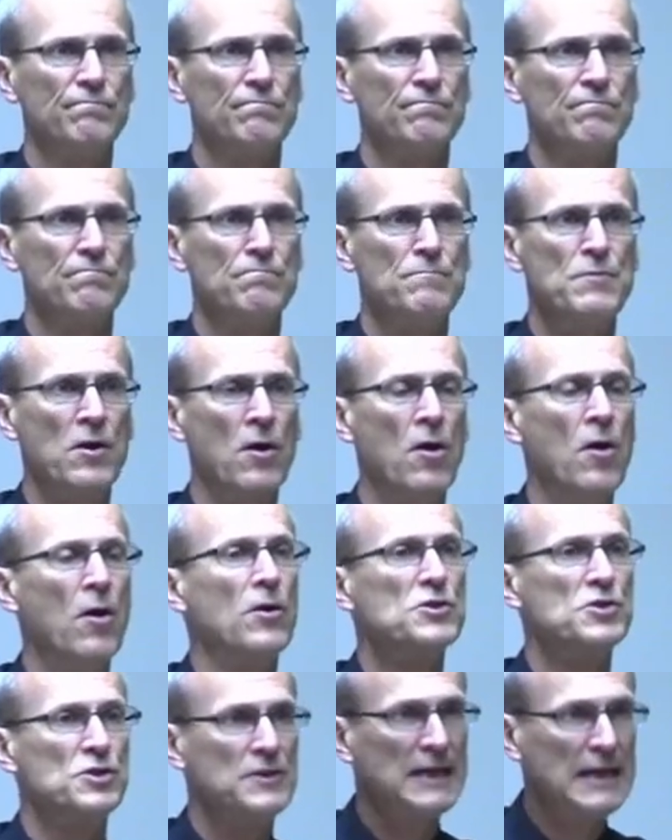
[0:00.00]

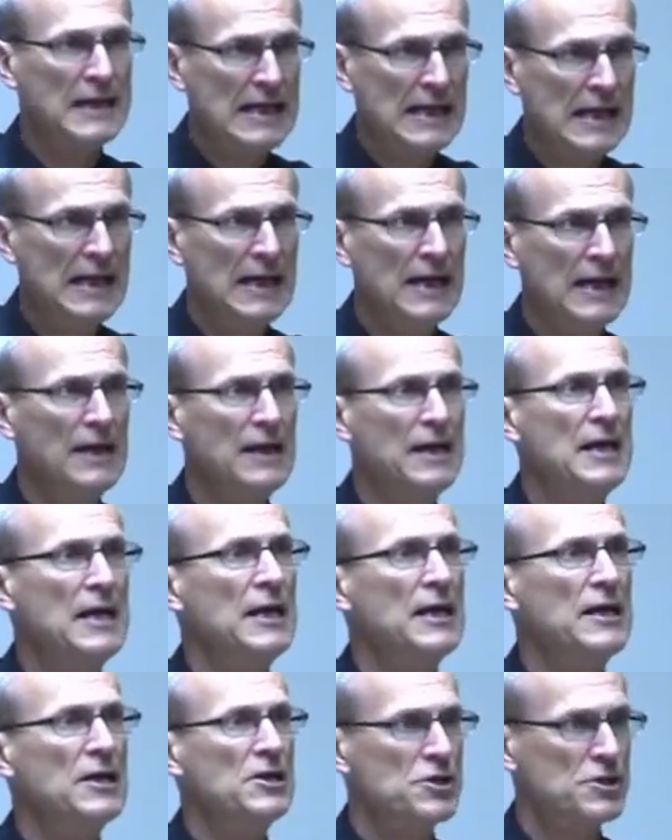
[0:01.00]
Because the end
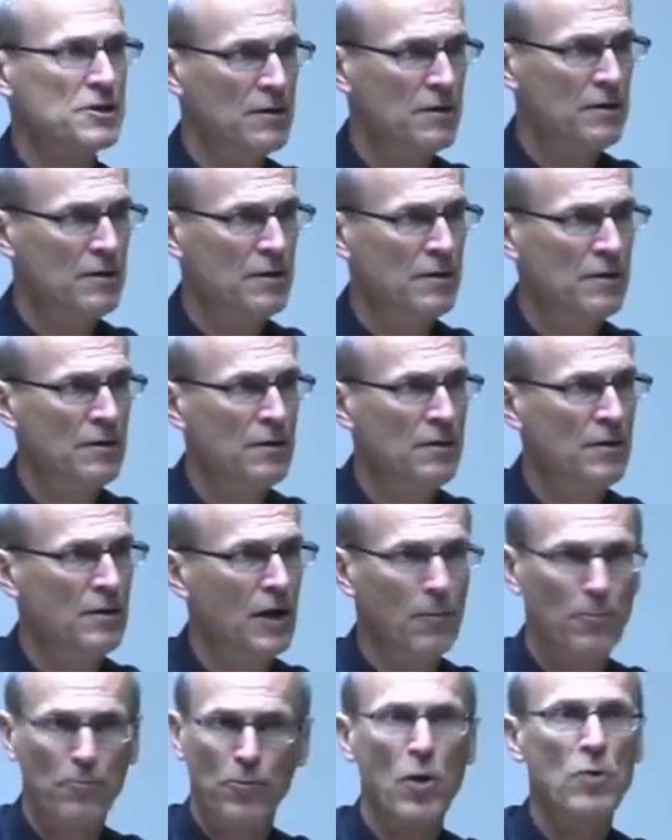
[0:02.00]
is
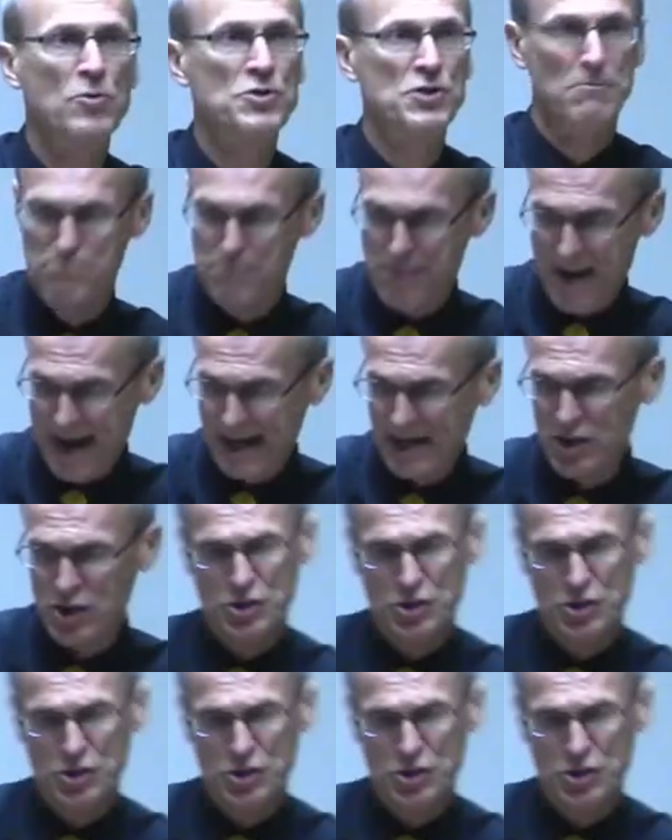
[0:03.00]
approaching based